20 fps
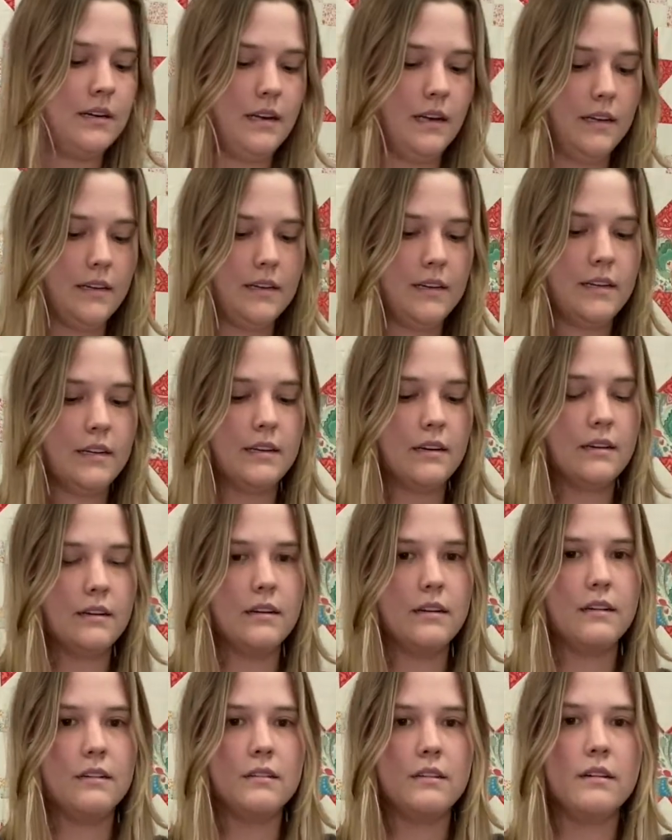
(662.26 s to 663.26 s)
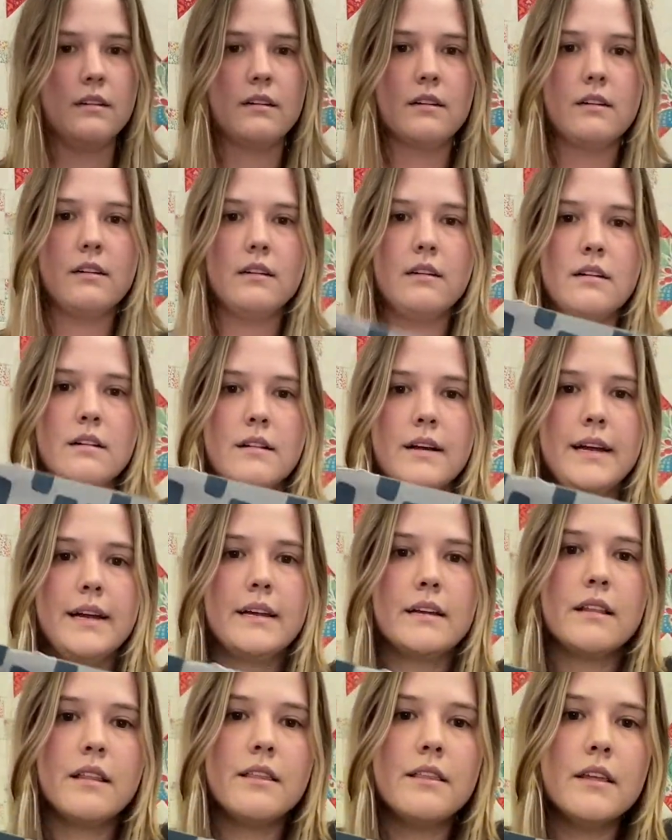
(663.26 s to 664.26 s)
it's gonna look
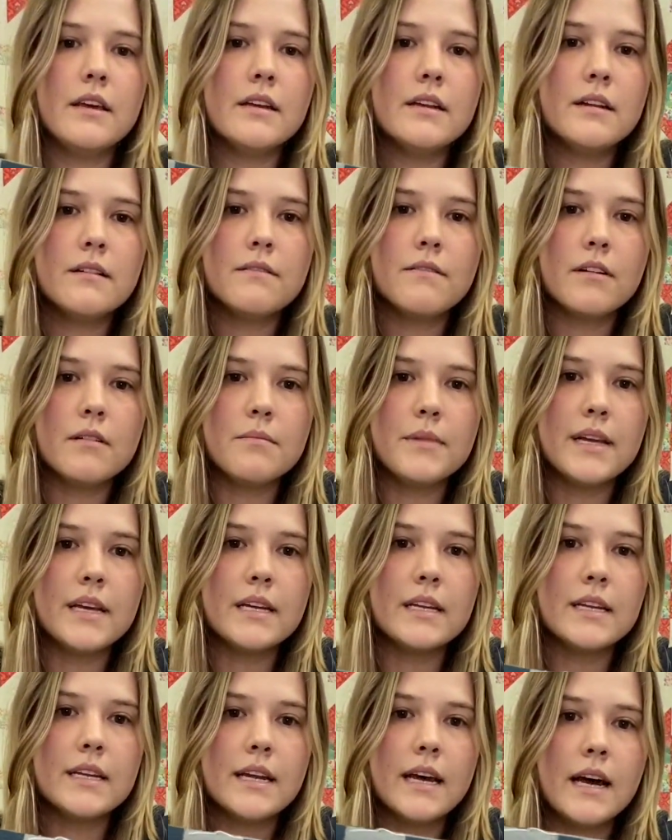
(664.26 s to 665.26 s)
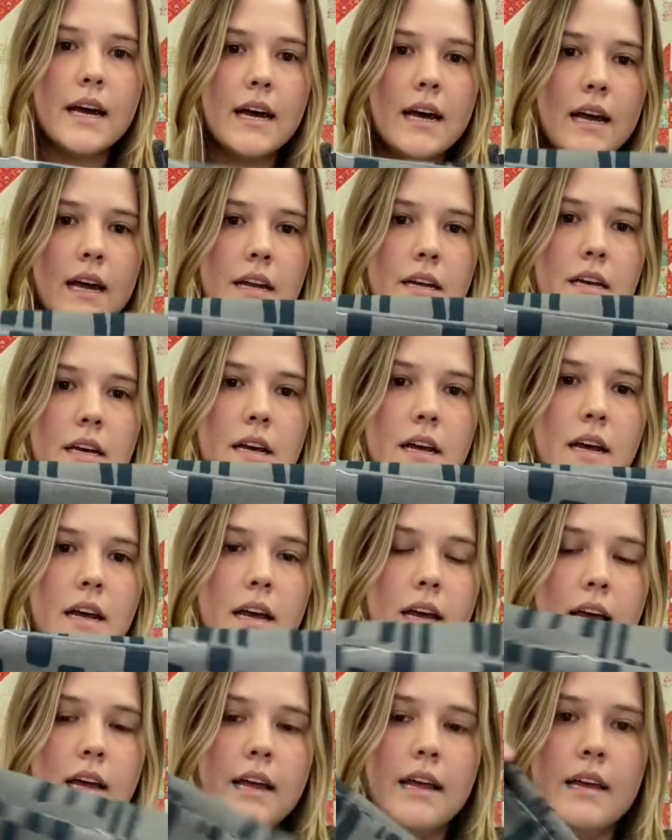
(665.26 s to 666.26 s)
like this from the inside,
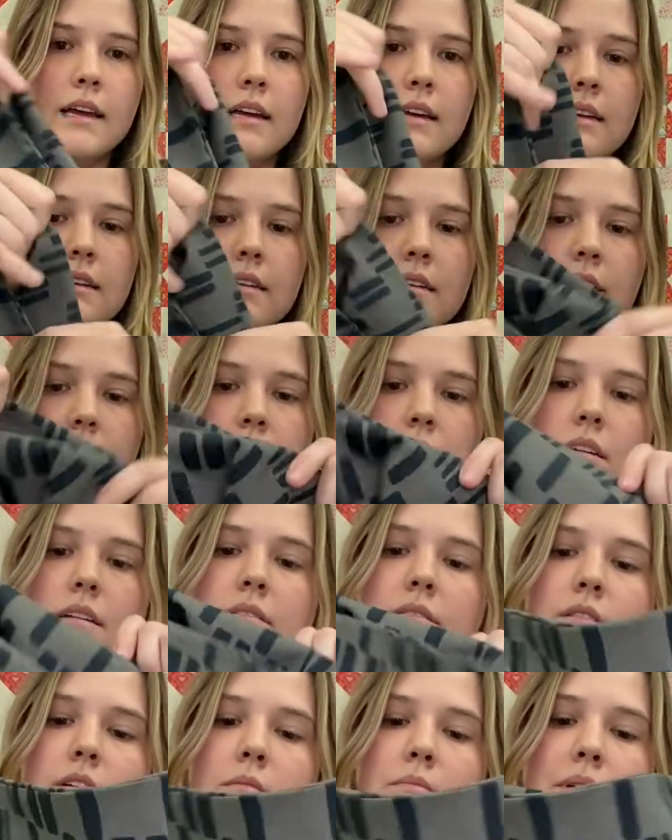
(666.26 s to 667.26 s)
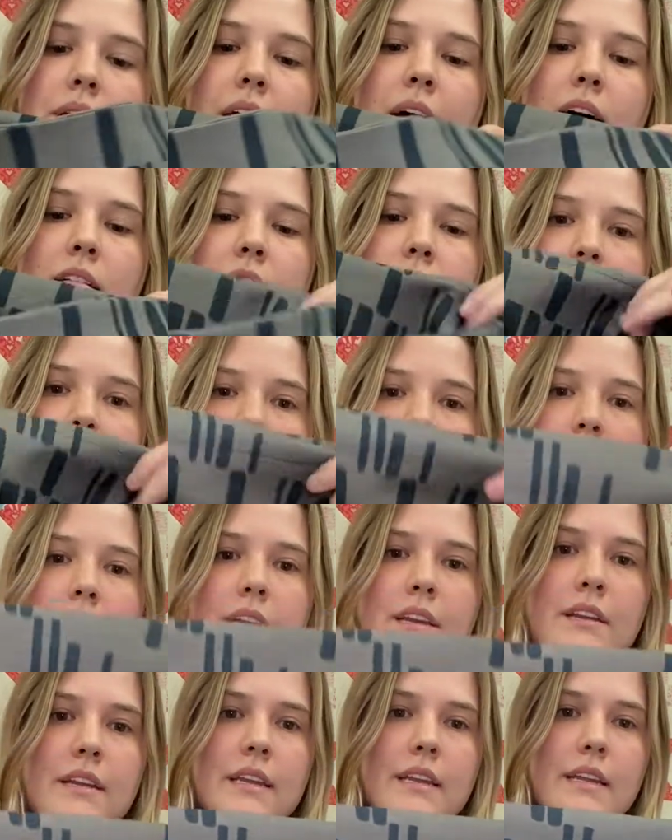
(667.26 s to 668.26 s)
and from the
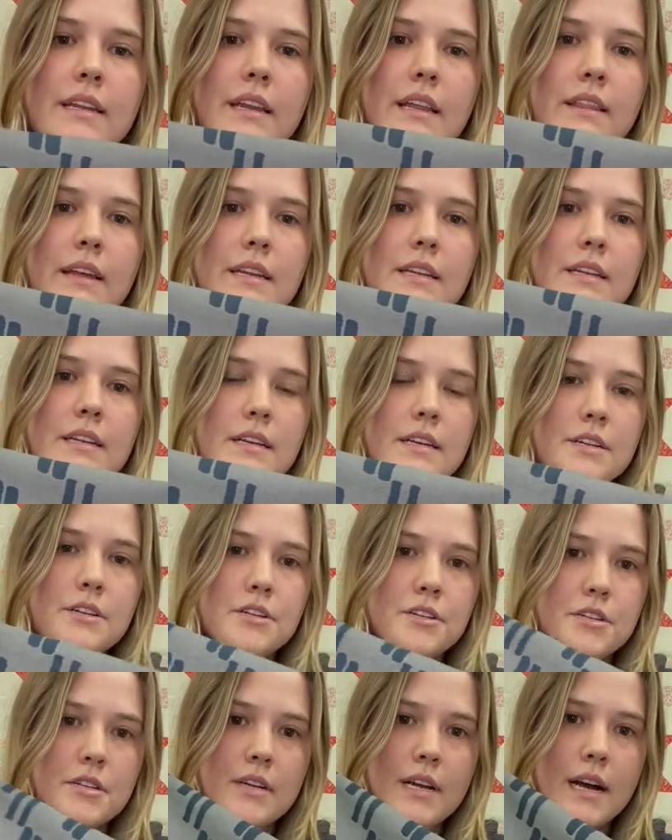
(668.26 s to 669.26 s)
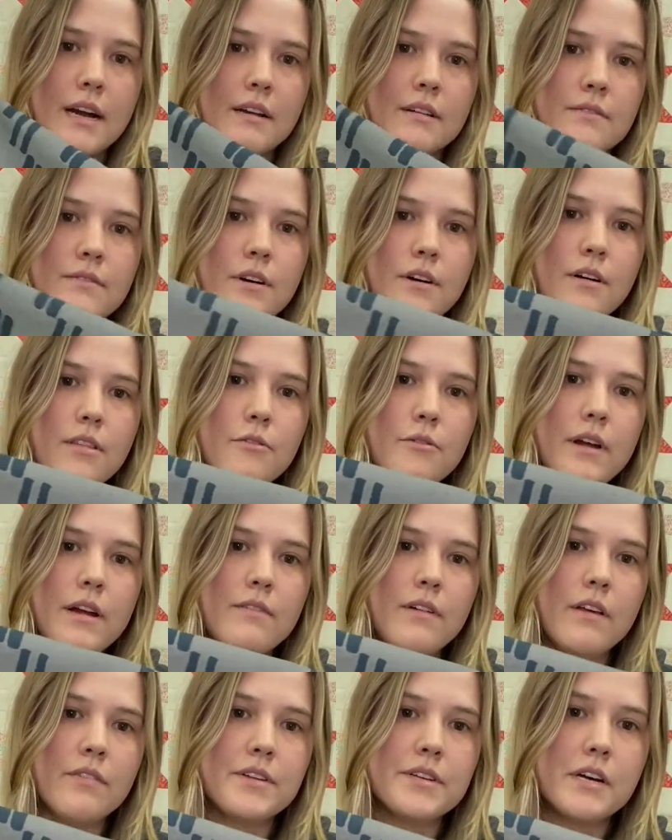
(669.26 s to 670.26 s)
outside you can see that stitch kind of all the way
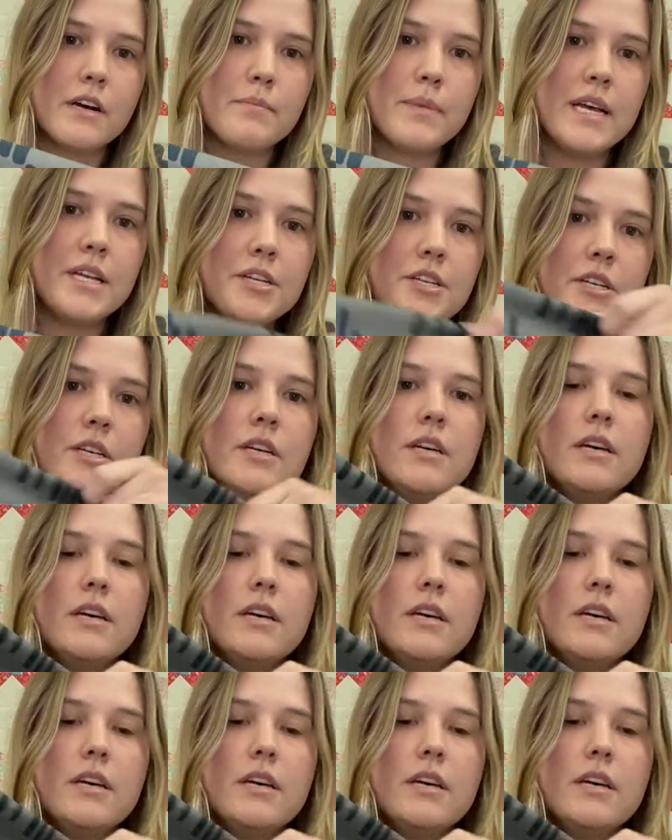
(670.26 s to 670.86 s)
around the top edge.